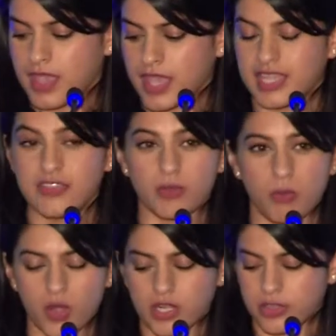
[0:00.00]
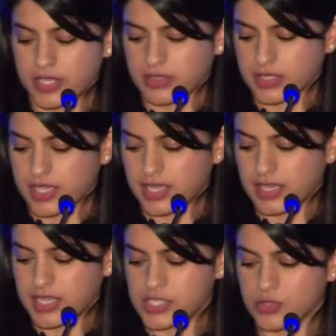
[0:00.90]
And even more critically,
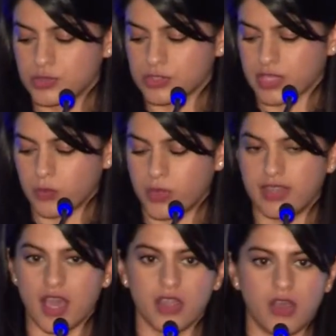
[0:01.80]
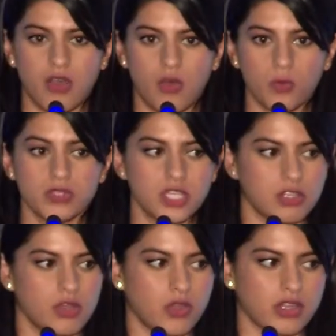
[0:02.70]
it's crucial that we not only
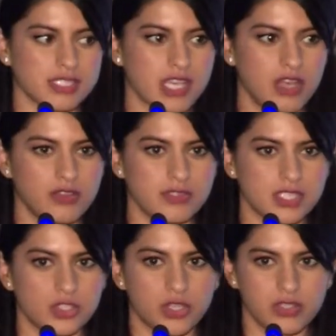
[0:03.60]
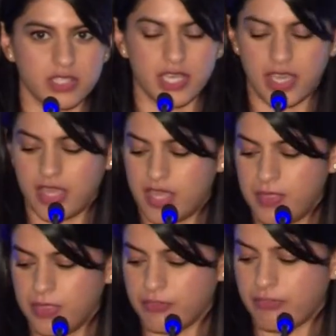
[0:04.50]
cloak ourselves strictly
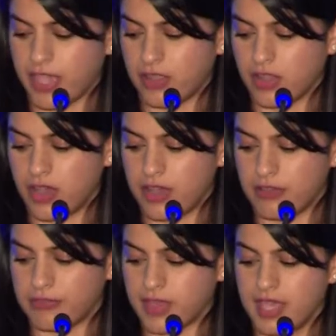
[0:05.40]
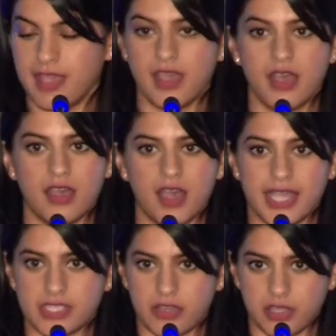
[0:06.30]
in the veil of
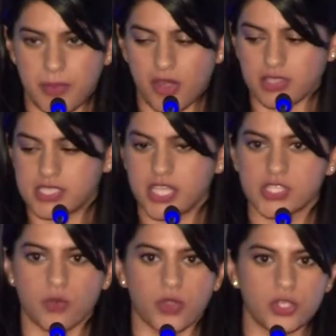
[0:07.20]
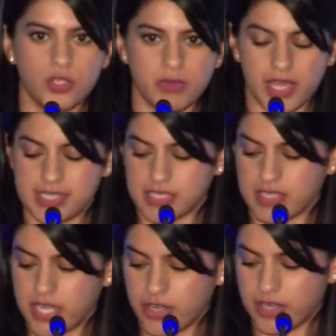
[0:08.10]
identity politics or humanizing
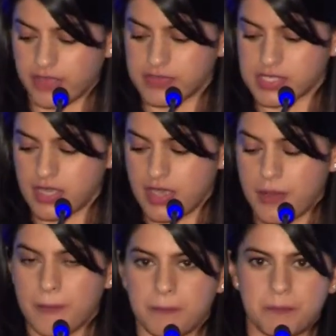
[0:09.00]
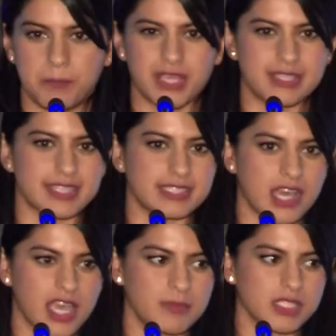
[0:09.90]
narratives, because at
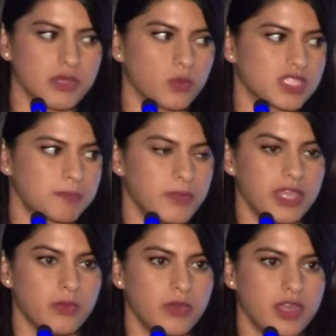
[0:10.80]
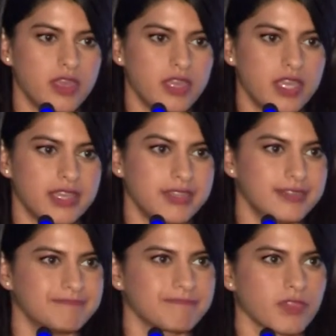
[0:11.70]
times it, it, it
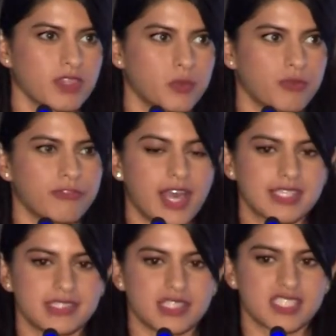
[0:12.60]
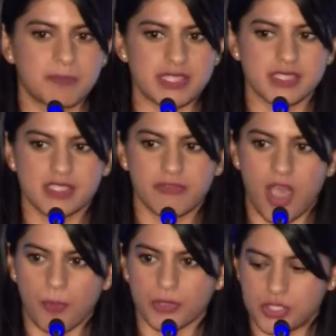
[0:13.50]
reflects an expensive
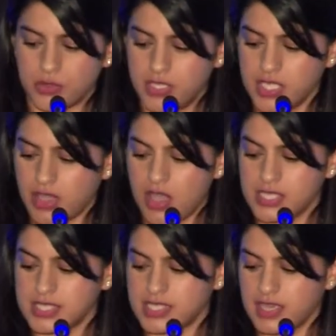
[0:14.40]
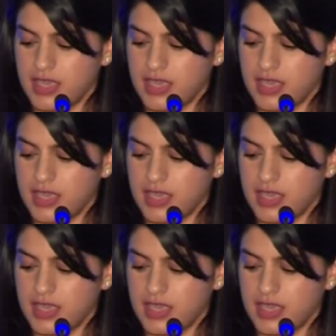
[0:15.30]
opportunity cost